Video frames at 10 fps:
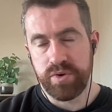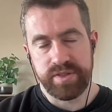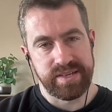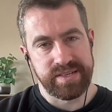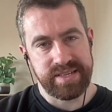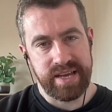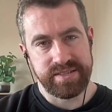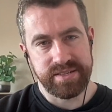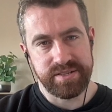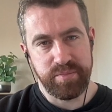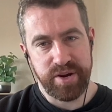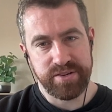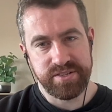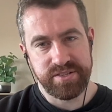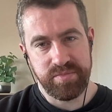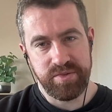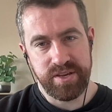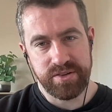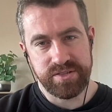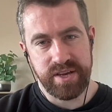what the consensus emerges to be.
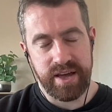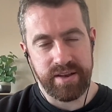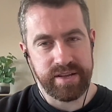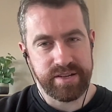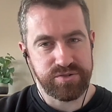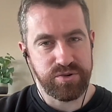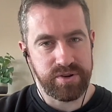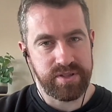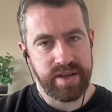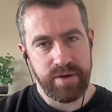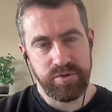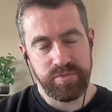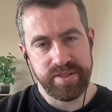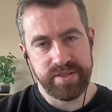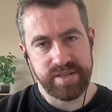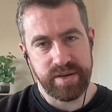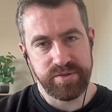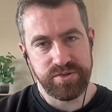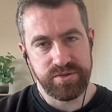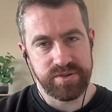Because historically I would have been the same
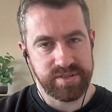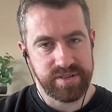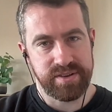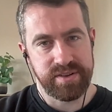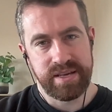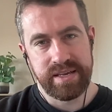as you, Chris, that